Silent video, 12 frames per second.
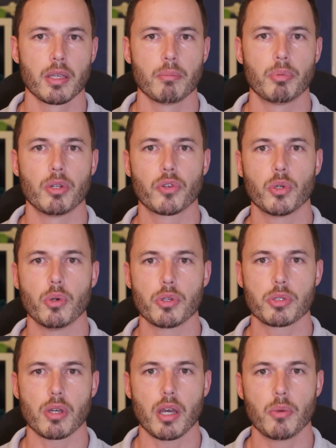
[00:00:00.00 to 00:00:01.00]
But of
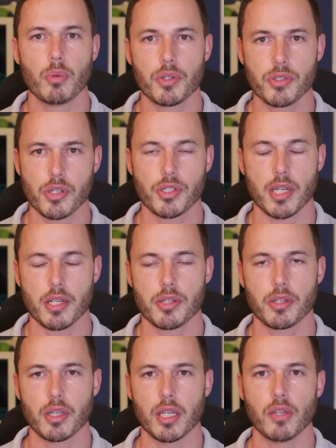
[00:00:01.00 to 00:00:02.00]
course, I would
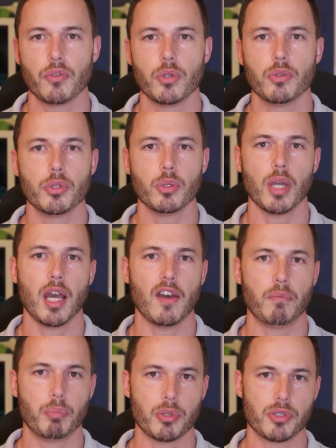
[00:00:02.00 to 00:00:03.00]
suggest that if you do
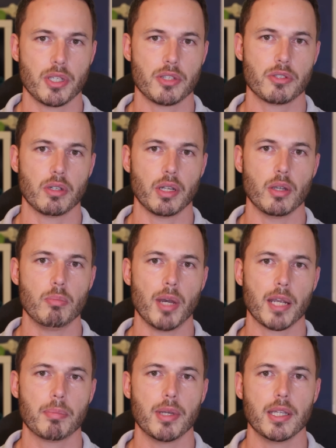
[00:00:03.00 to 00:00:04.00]
have persistent low
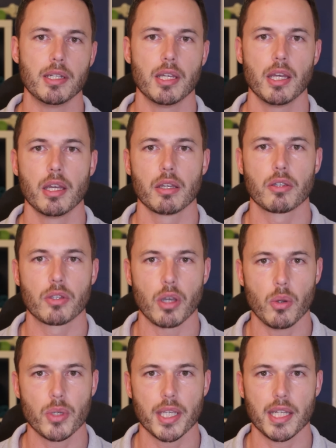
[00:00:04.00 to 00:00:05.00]
back pain,
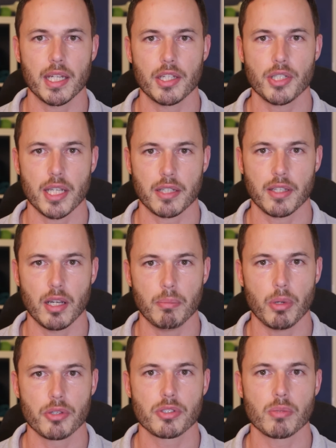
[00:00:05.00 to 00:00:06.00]
go and get it checked out
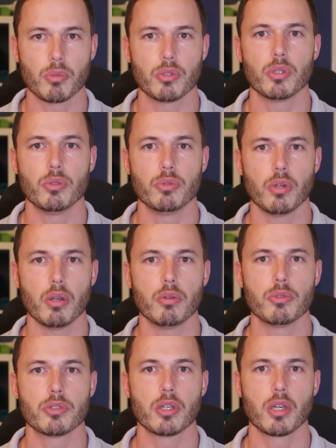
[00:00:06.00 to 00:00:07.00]
by someone who
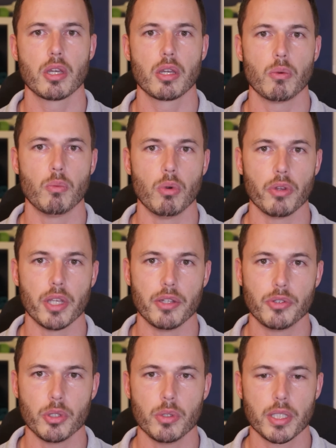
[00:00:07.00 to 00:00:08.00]
knows what they're
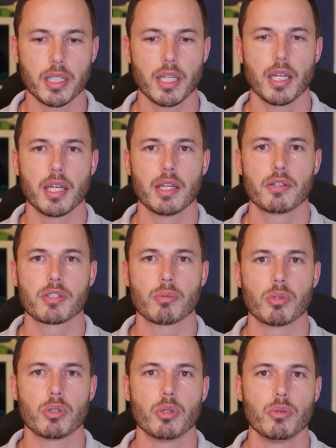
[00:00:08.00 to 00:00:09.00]
doing,
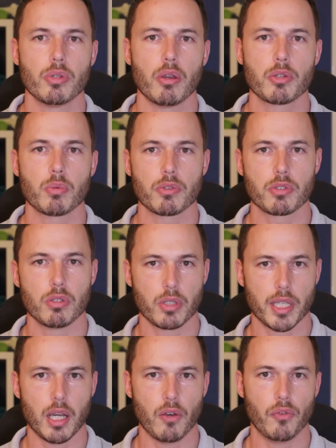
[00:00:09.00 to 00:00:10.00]
someone who knows what to
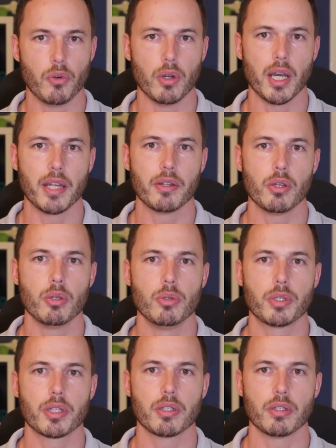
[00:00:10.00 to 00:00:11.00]
look out for, and
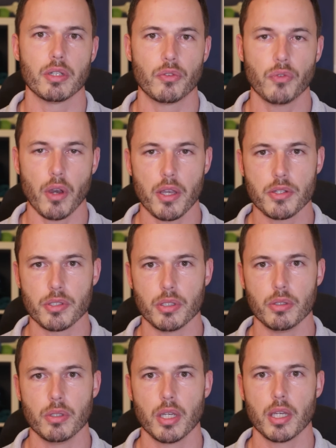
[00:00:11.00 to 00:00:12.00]
who can advise
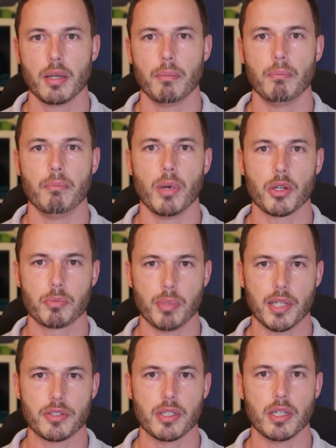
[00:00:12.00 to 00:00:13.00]
you much
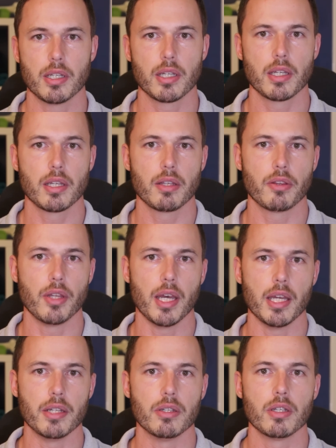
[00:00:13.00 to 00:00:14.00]
better
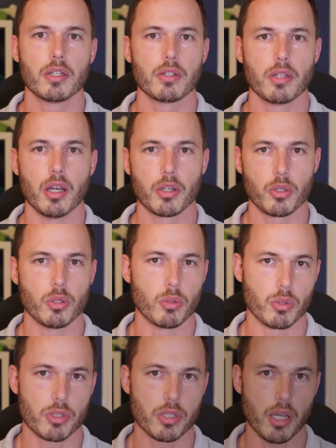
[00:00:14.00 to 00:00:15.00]
than a
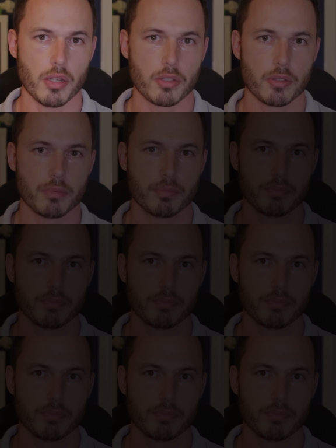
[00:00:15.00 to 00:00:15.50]
Google search.